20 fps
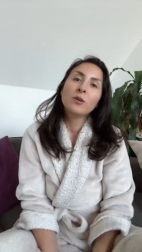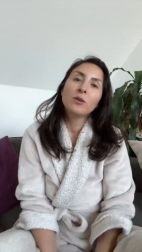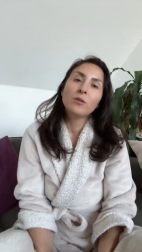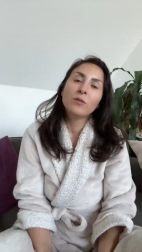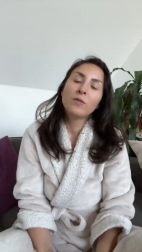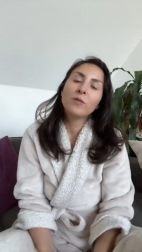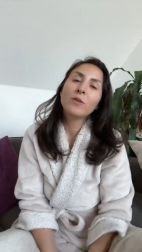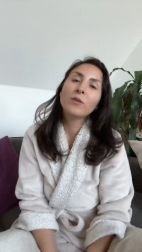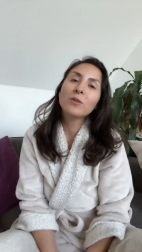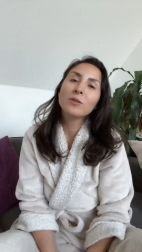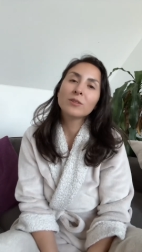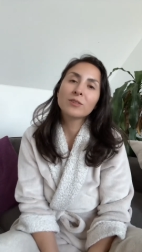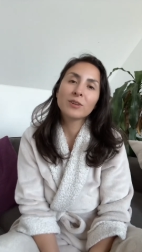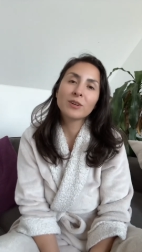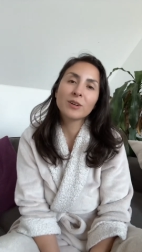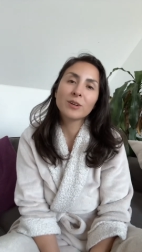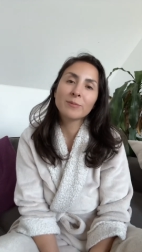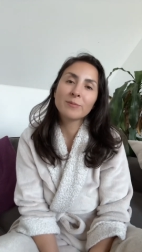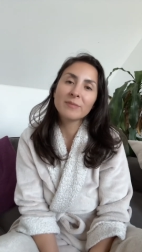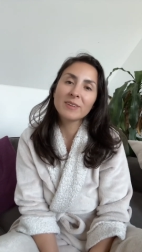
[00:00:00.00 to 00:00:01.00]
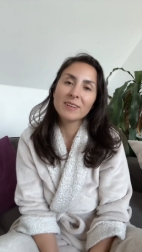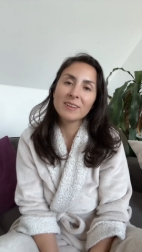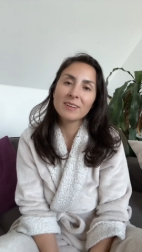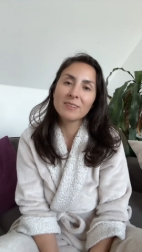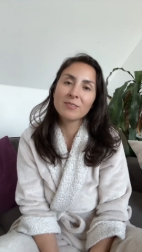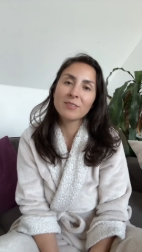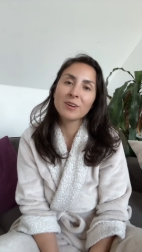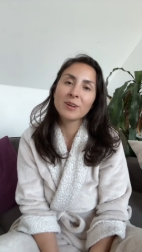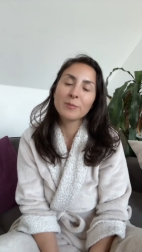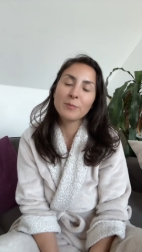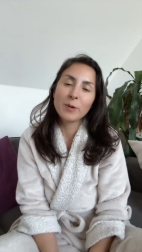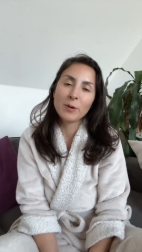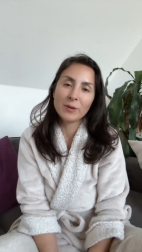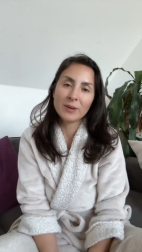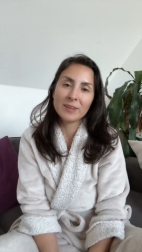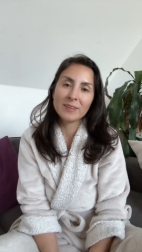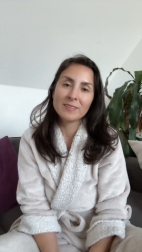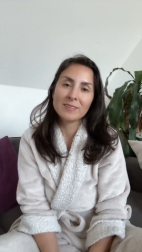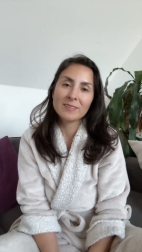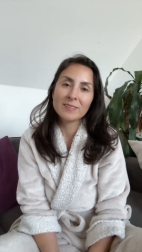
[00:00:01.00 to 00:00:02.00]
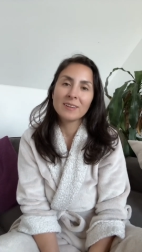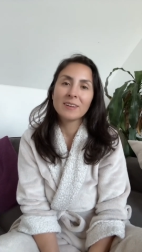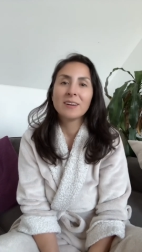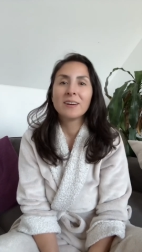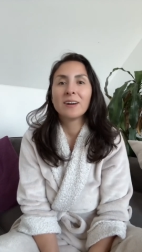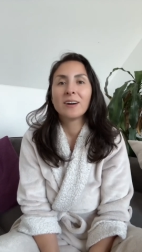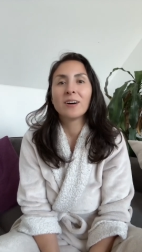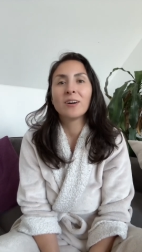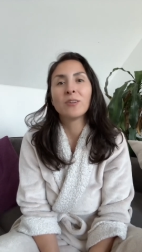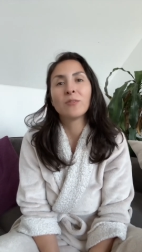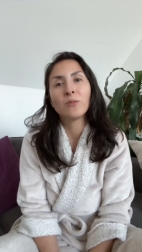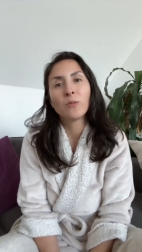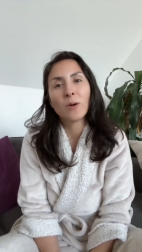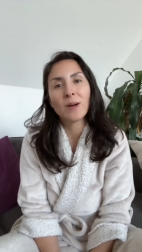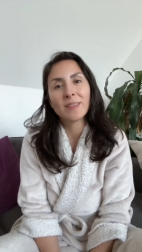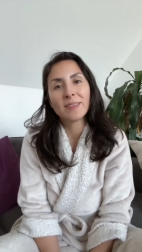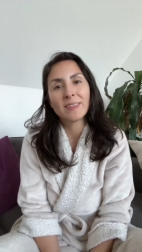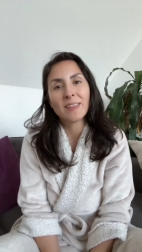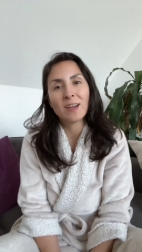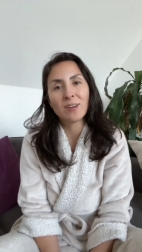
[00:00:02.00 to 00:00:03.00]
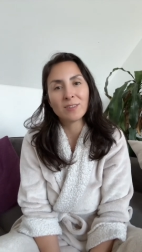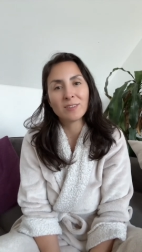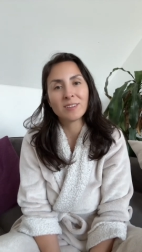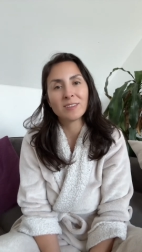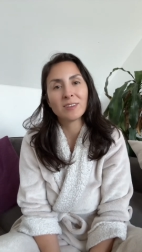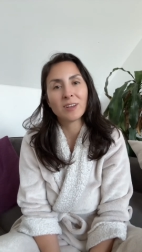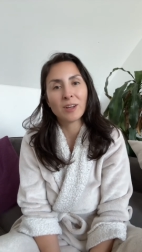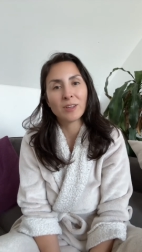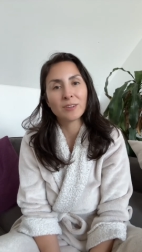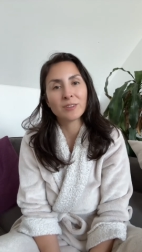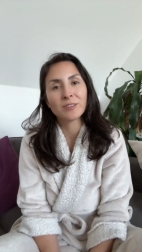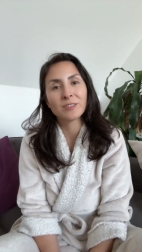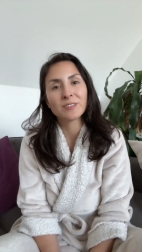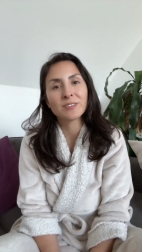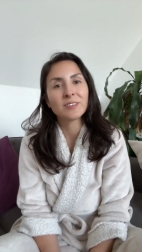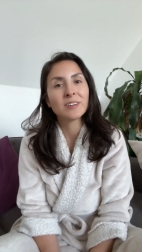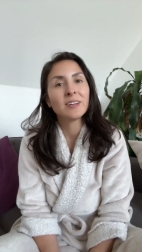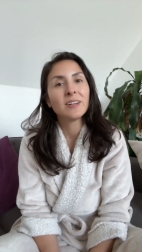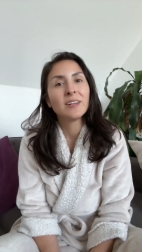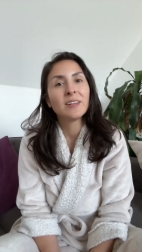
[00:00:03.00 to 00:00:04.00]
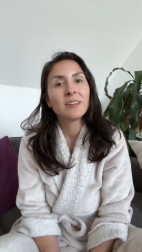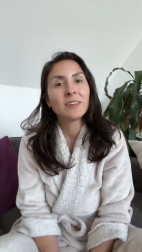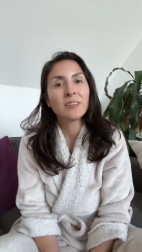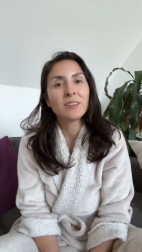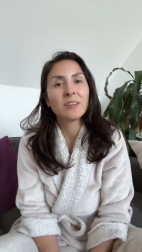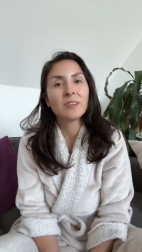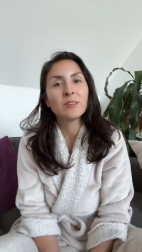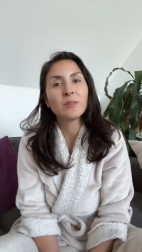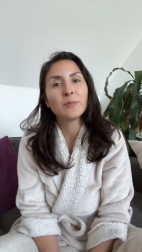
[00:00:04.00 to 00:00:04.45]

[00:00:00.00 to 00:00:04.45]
full term delivery bonus of $1,000. This